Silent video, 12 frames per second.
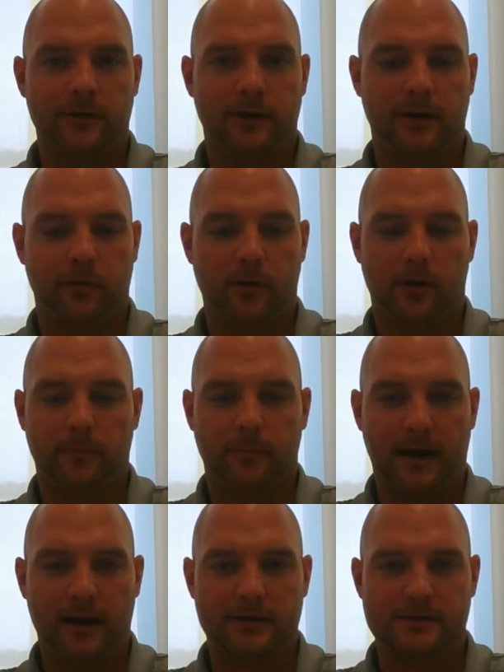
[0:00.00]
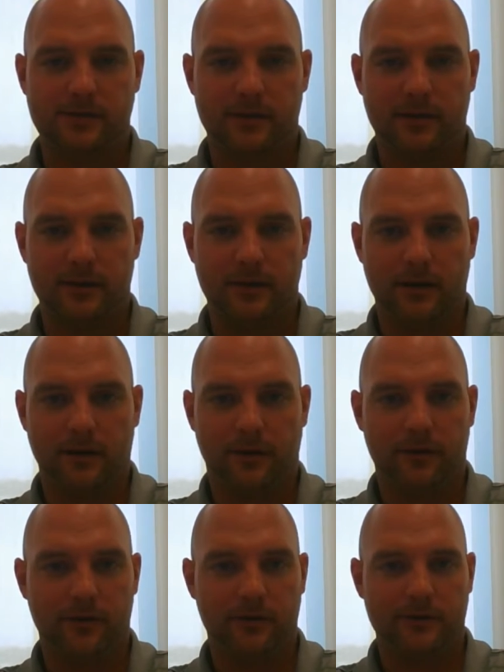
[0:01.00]
welcome back to the
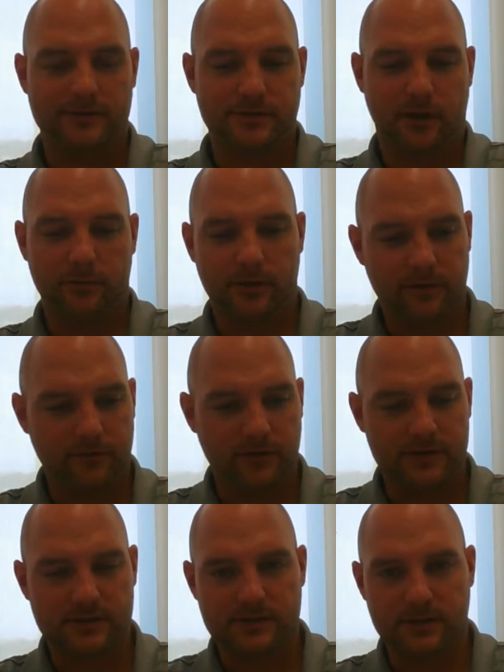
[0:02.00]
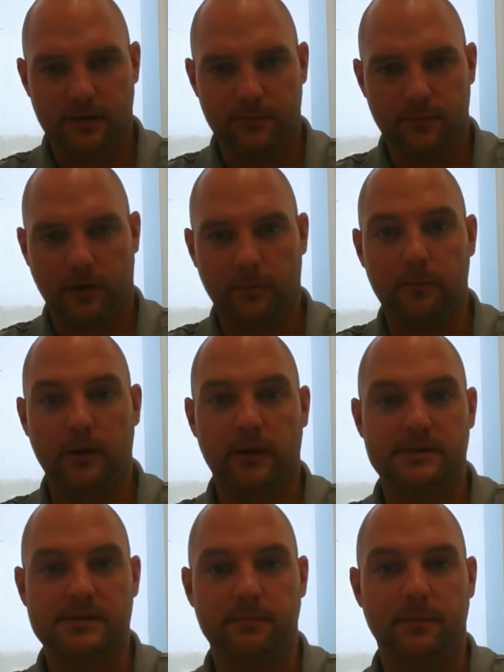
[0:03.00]
third installment of this
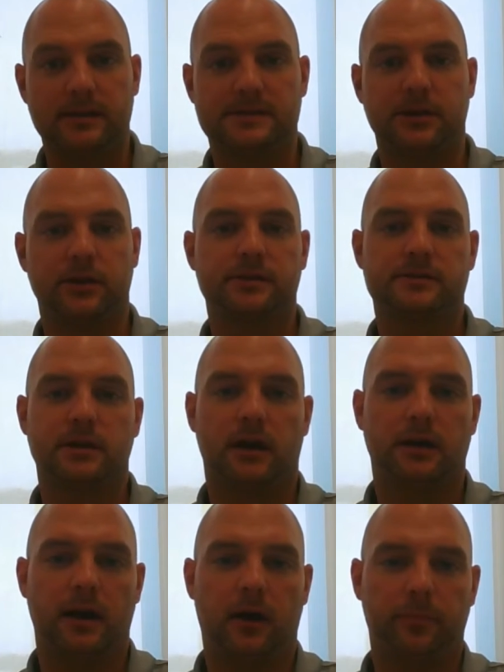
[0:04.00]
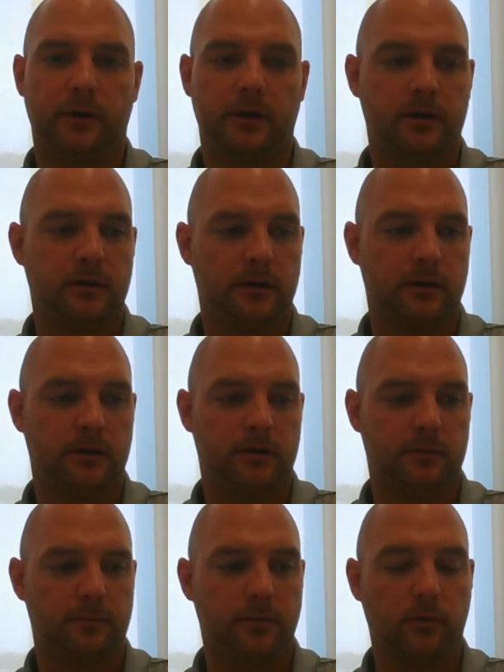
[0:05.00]
mini-series on helping
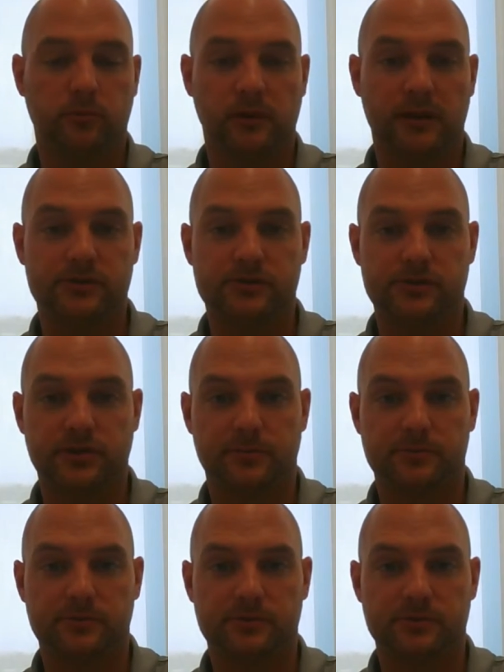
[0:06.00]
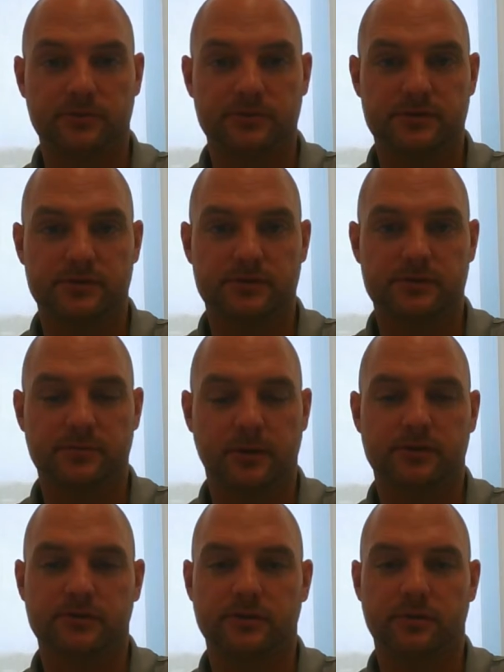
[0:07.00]
build relationships with students,
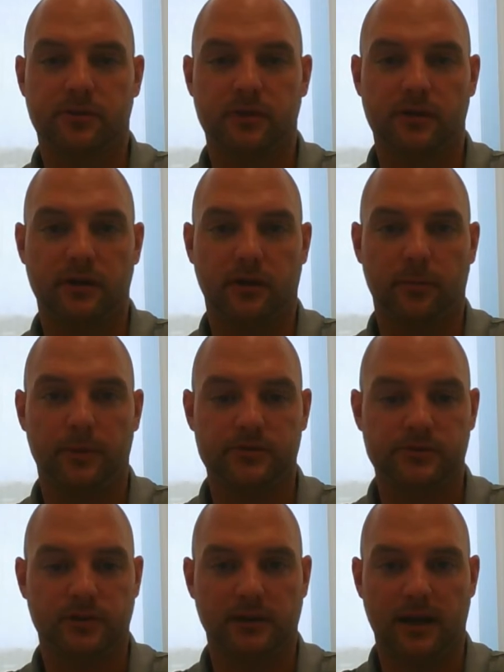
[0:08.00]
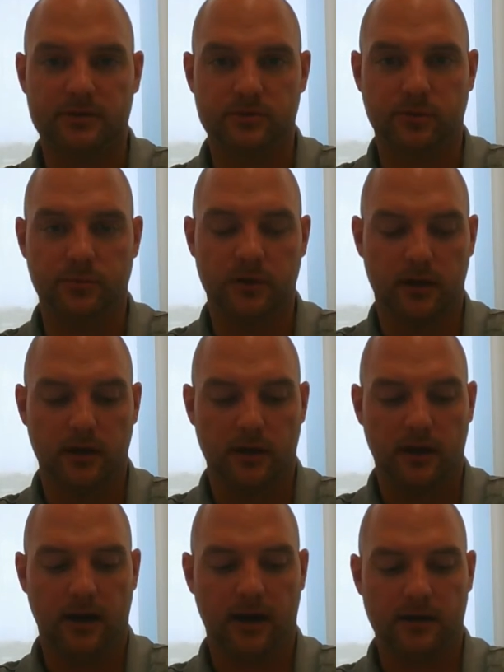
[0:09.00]
especially in an elementary classroom.
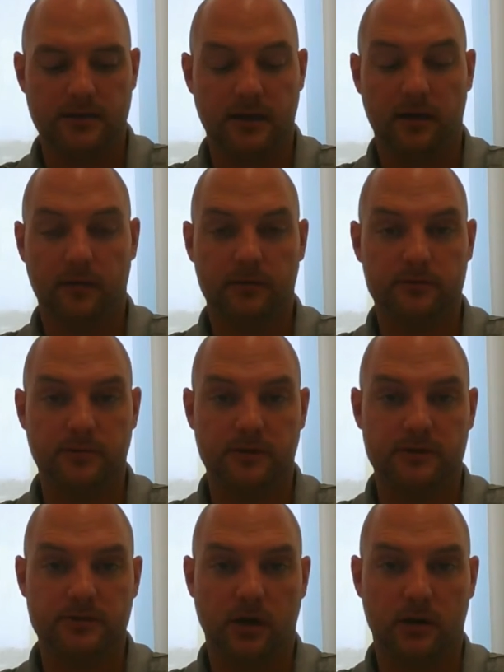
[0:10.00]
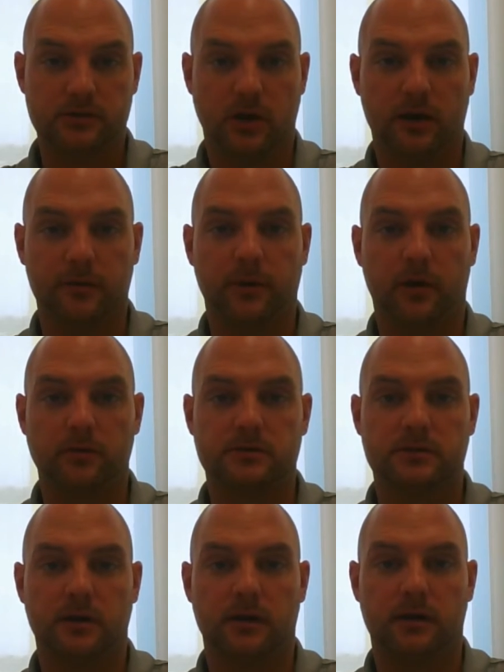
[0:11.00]
Today I'm going to be talking about
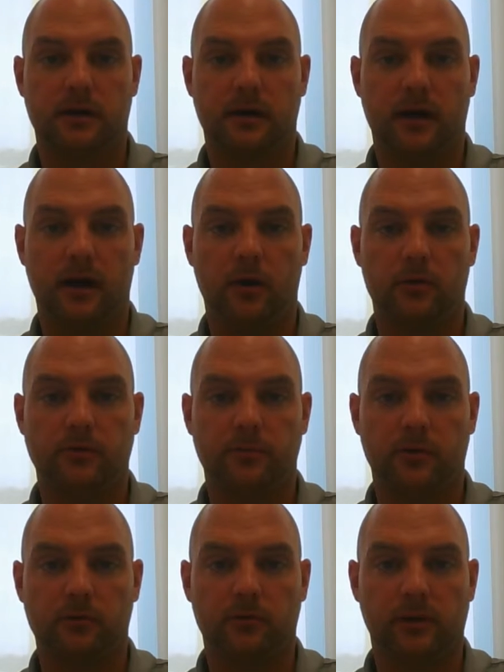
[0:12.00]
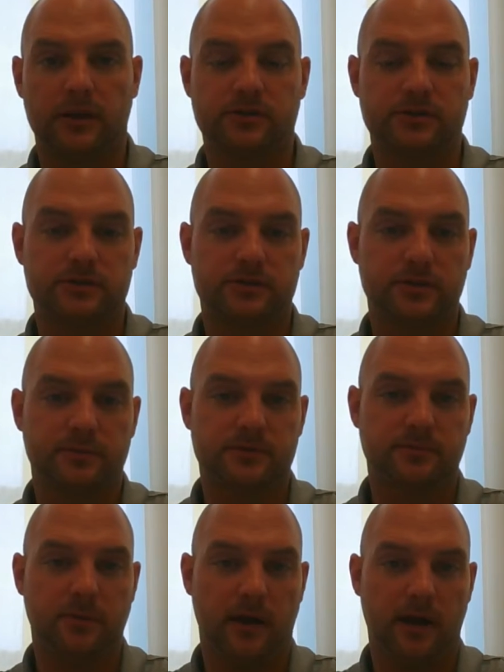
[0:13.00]
how to build
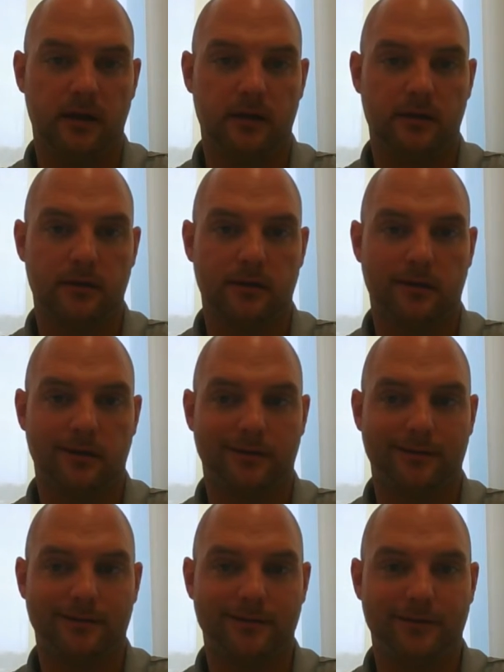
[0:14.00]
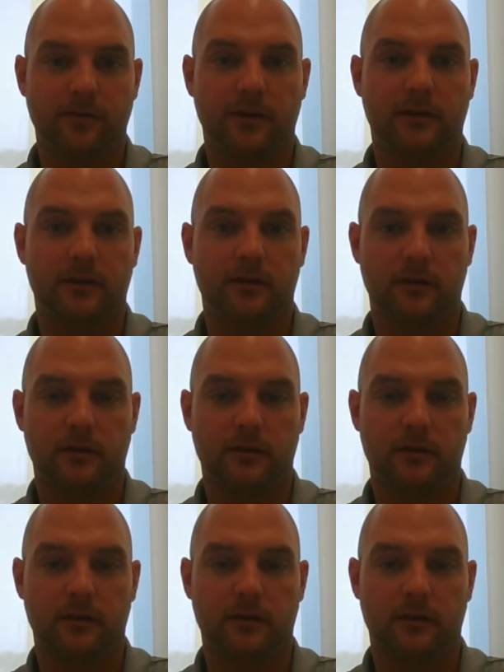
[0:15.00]
relationships by giving